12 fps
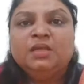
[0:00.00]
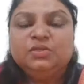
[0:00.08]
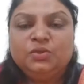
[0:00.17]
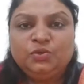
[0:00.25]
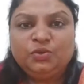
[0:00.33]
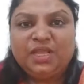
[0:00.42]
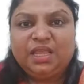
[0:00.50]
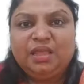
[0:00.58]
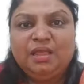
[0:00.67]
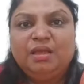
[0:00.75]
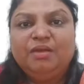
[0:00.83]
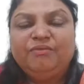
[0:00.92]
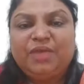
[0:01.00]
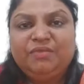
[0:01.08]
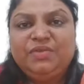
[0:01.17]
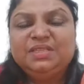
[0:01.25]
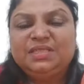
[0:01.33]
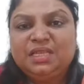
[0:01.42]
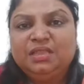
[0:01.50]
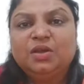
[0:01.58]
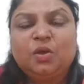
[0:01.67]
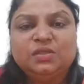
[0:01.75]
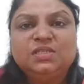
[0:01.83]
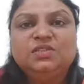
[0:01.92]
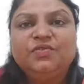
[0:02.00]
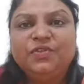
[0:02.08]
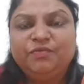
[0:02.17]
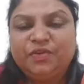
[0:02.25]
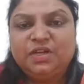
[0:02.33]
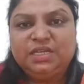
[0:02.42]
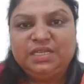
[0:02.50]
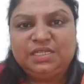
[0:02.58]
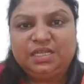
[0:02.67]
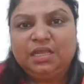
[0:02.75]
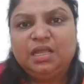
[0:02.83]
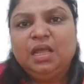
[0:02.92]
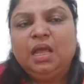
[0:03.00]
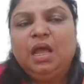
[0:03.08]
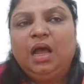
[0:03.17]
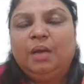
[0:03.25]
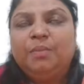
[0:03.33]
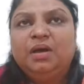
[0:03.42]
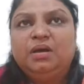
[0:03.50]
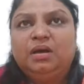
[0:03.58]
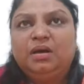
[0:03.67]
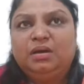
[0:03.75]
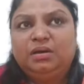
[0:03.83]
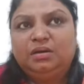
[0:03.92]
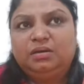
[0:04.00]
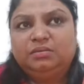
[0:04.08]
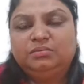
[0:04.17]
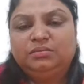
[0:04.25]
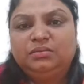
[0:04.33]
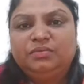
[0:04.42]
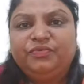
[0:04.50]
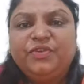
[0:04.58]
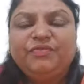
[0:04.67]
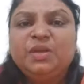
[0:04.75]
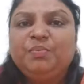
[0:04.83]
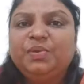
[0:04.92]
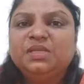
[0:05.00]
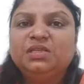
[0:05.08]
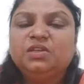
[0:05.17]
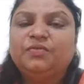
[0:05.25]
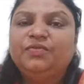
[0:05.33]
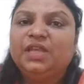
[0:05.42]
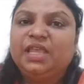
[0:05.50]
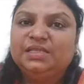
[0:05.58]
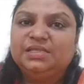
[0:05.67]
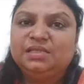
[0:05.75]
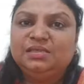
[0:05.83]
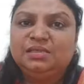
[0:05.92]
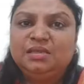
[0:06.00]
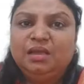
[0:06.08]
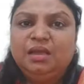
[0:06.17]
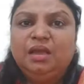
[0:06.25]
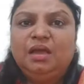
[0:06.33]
So today, when we see the causes of infertility, 15% of the cases